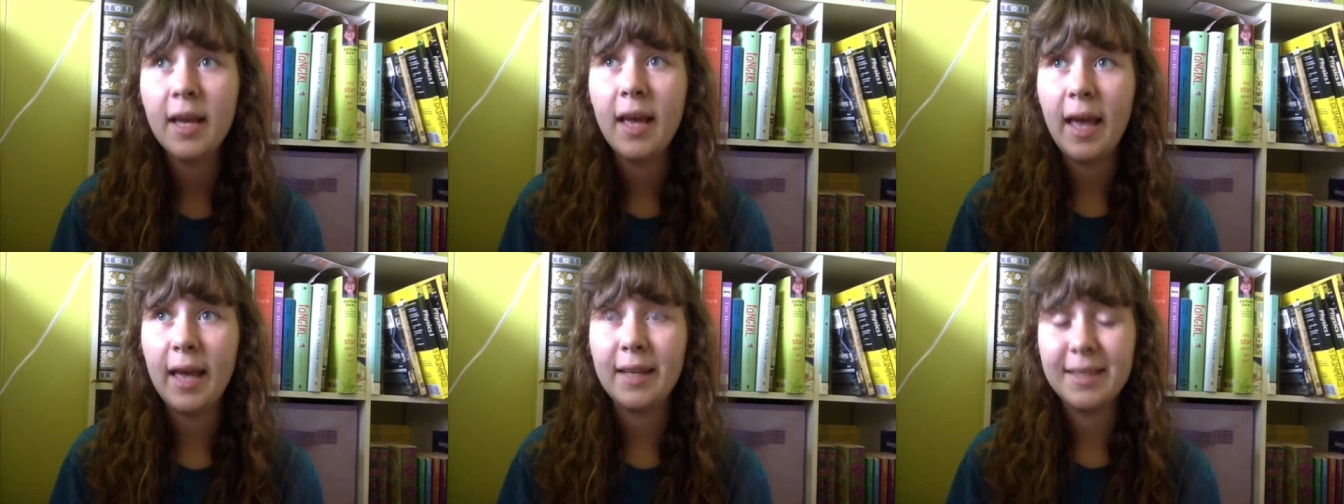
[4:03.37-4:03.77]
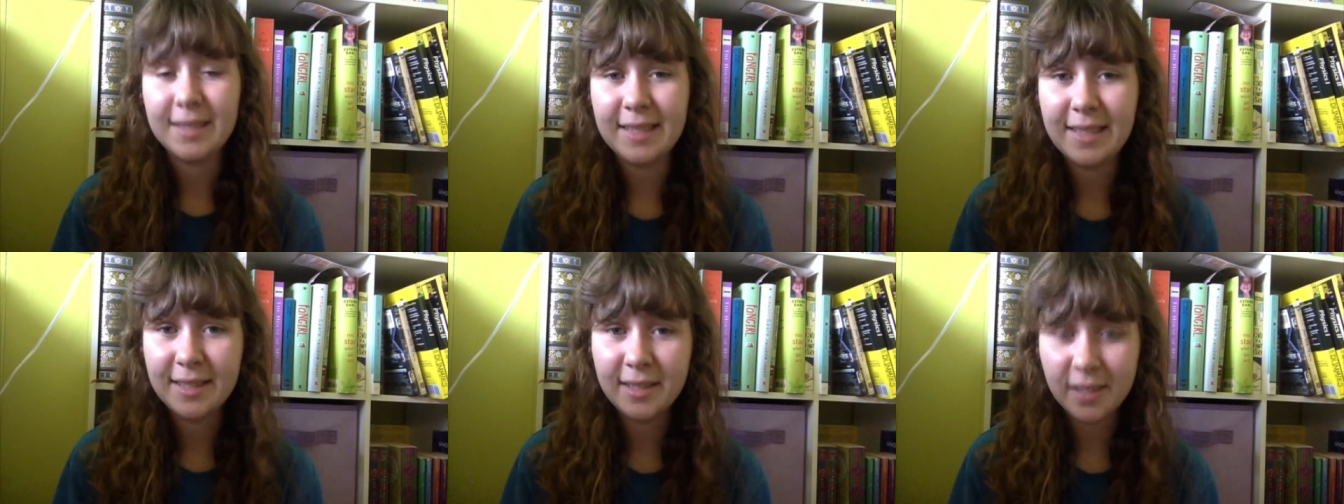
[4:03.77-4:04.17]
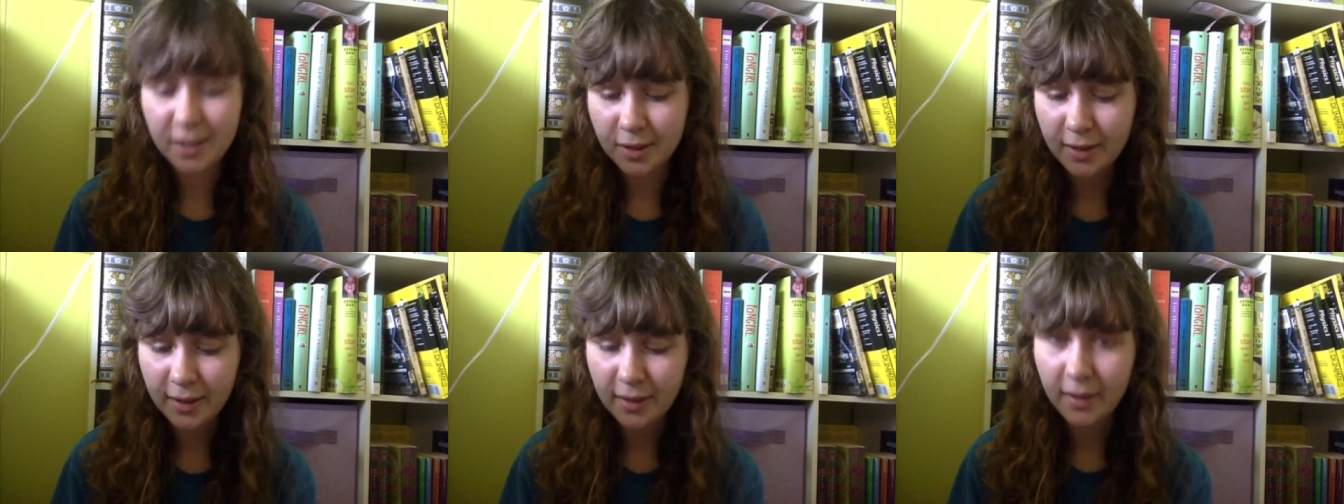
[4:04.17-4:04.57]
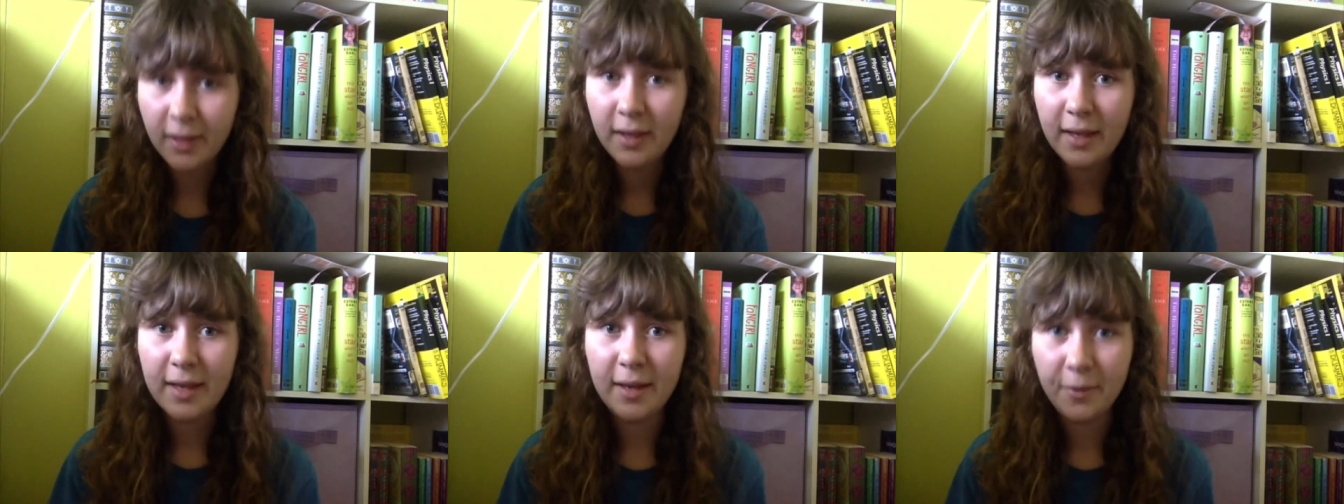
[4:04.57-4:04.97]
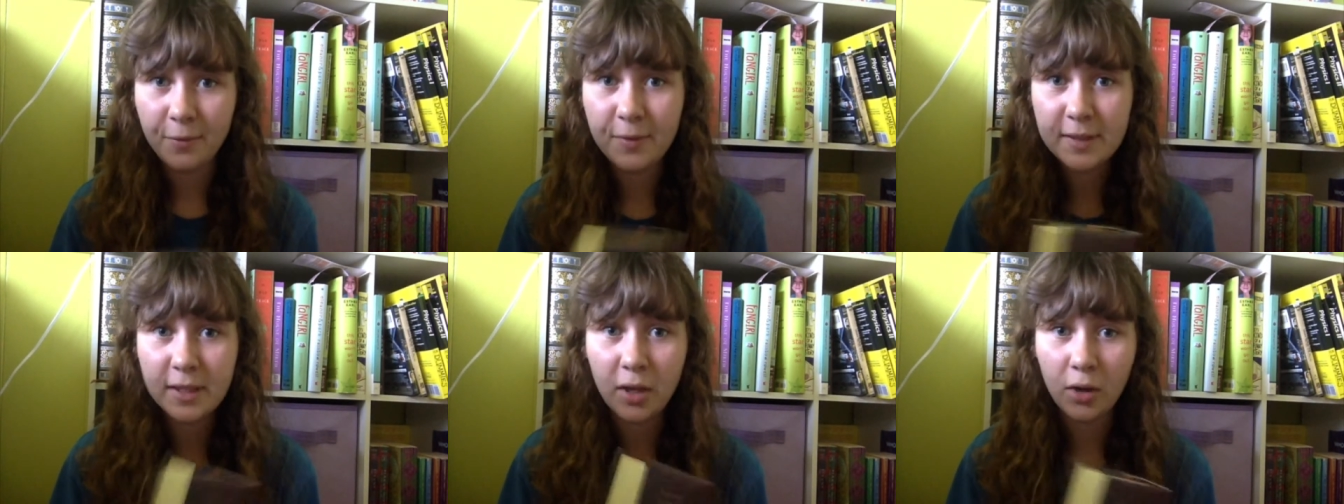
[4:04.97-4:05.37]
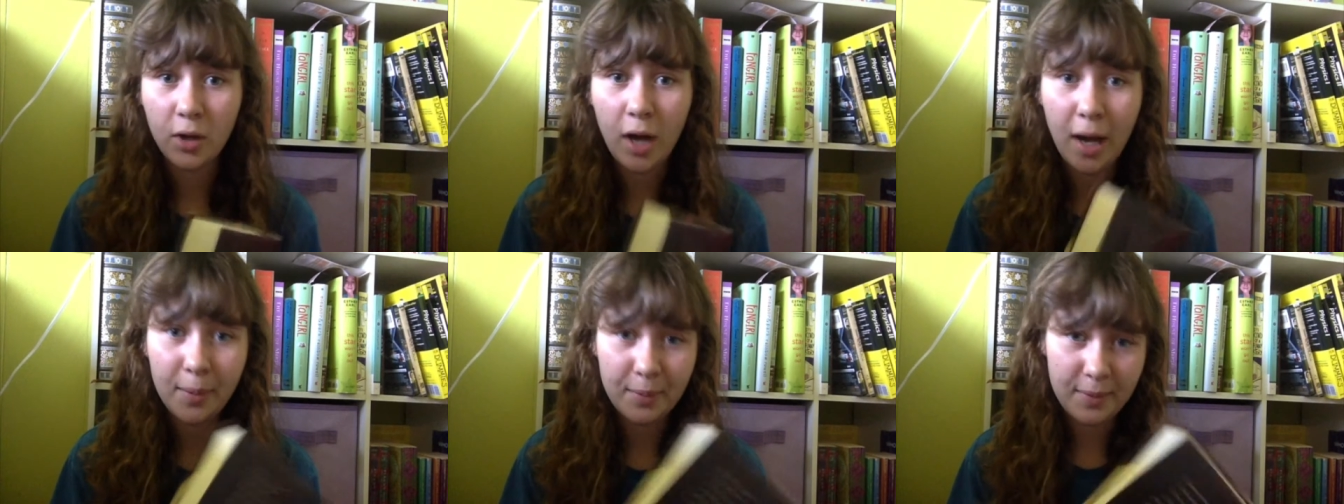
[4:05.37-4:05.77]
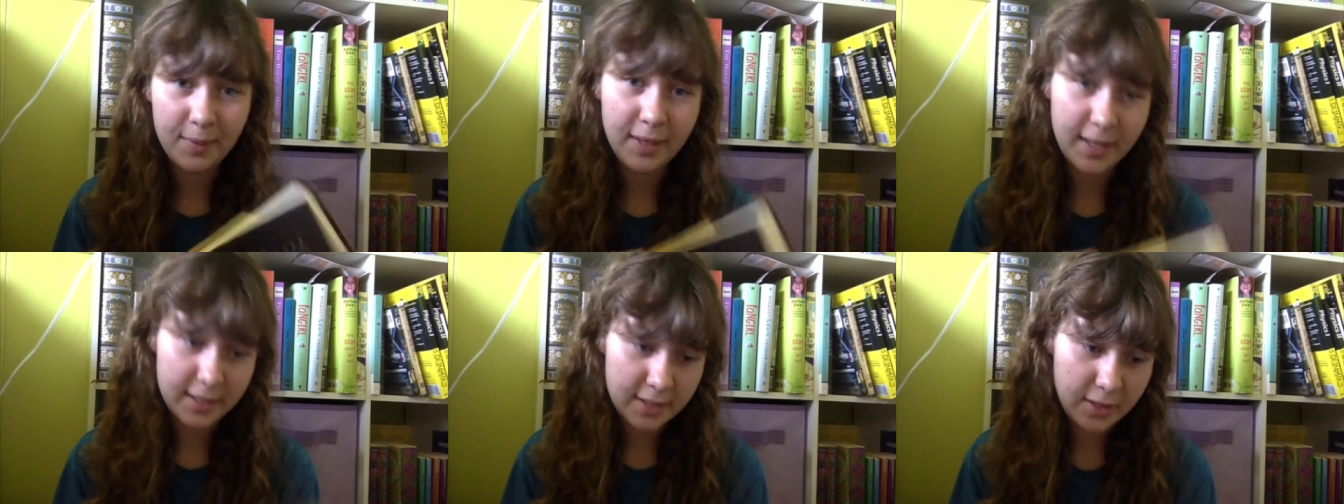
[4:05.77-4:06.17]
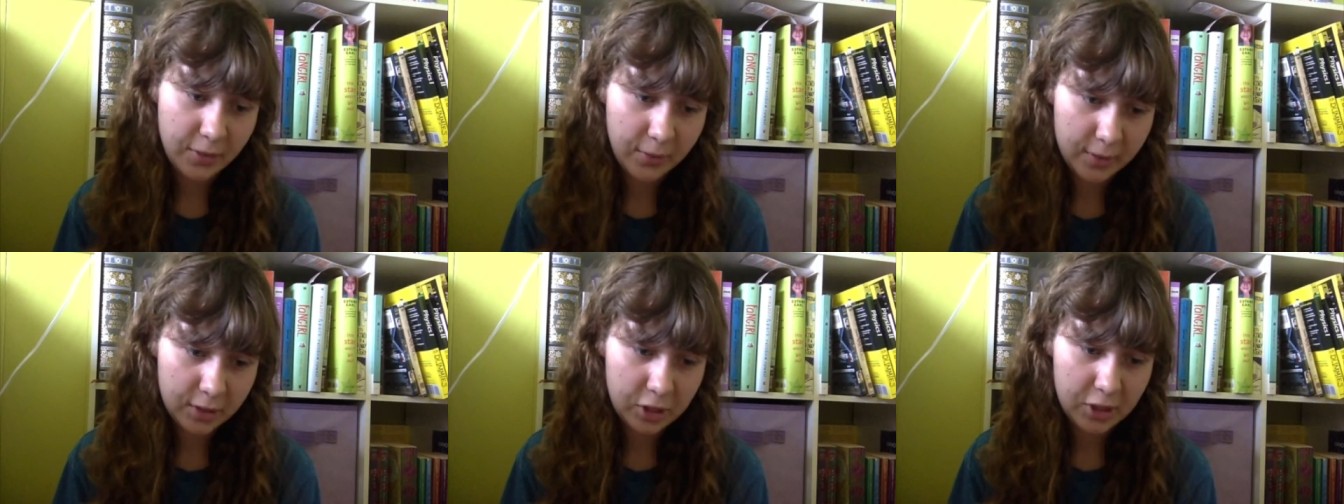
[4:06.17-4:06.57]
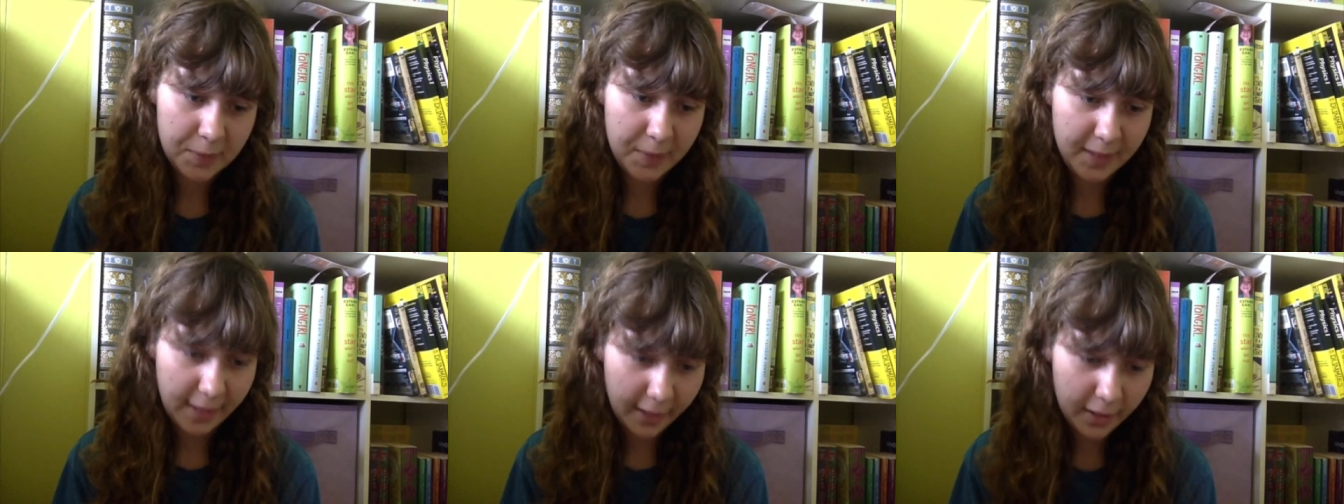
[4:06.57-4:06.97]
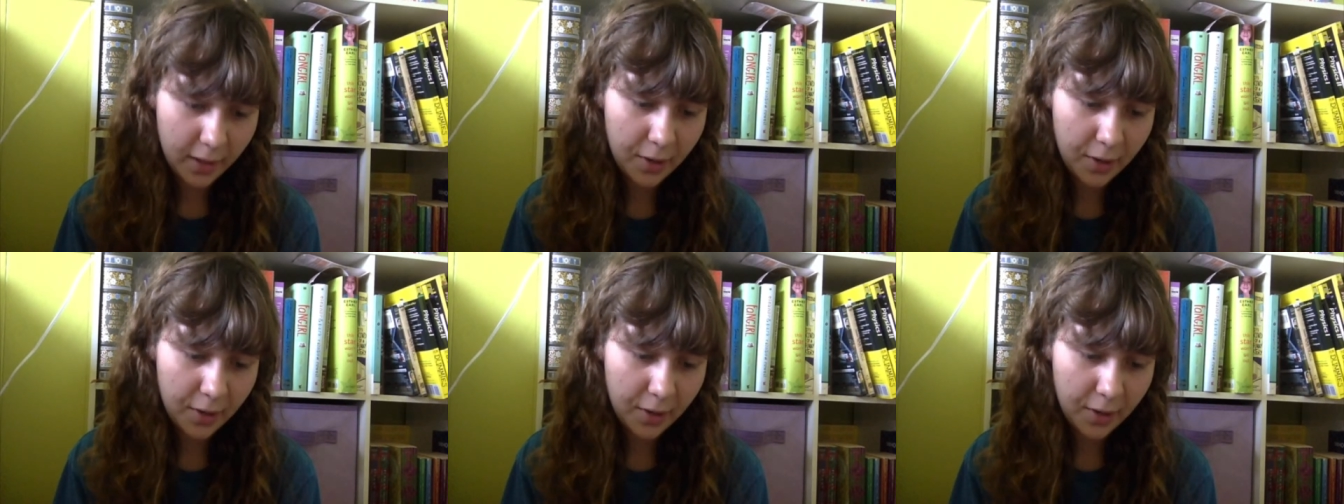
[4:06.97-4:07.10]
And it's easier to in a physical copy because you can just be like,